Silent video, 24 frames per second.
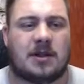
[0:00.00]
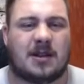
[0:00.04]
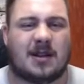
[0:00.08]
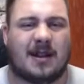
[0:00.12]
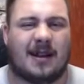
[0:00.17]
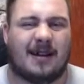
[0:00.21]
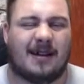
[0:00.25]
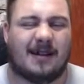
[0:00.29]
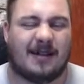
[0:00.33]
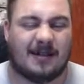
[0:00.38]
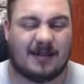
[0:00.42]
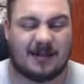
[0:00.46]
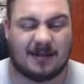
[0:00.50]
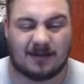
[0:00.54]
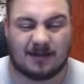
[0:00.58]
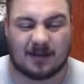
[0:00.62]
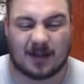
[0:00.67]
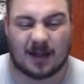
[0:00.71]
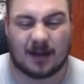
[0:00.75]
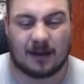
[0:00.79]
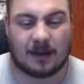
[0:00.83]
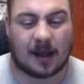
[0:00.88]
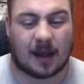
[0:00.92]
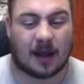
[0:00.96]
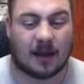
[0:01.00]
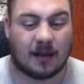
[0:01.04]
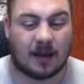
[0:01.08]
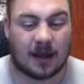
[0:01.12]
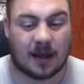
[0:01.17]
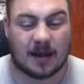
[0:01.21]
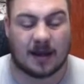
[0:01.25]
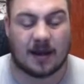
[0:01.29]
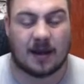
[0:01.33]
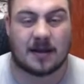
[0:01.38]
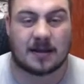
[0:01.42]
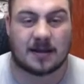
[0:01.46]
Oh, there we go. There
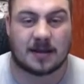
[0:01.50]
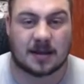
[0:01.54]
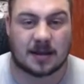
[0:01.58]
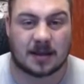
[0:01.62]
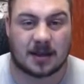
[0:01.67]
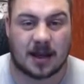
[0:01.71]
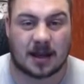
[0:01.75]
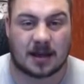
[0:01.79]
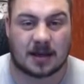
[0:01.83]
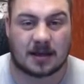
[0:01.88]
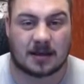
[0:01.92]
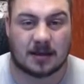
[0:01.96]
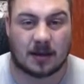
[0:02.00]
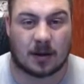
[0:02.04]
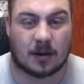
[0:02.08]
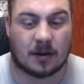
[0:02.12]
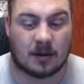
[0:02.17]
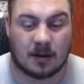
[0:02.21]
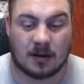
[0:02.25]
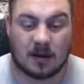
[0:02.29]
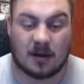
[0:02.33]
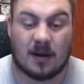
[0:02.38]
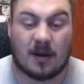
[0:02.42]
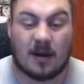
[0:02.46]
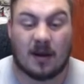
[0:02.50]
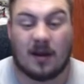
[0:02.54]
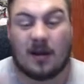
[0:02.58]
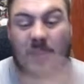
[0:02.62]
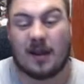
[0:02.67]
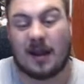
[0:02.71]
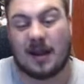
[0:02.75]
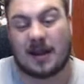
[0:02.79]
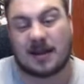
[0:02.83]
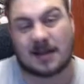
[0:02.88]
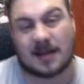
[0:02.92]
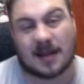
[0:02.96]
it is. There's the next one.
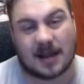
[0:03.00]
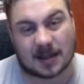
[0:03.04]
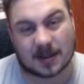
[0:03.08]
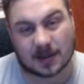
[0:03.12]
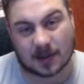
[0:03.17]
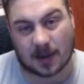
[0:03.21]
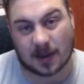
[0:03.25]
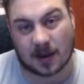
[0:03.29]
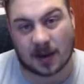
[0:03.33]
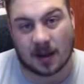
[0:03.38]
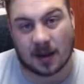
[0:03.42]
There's the next one.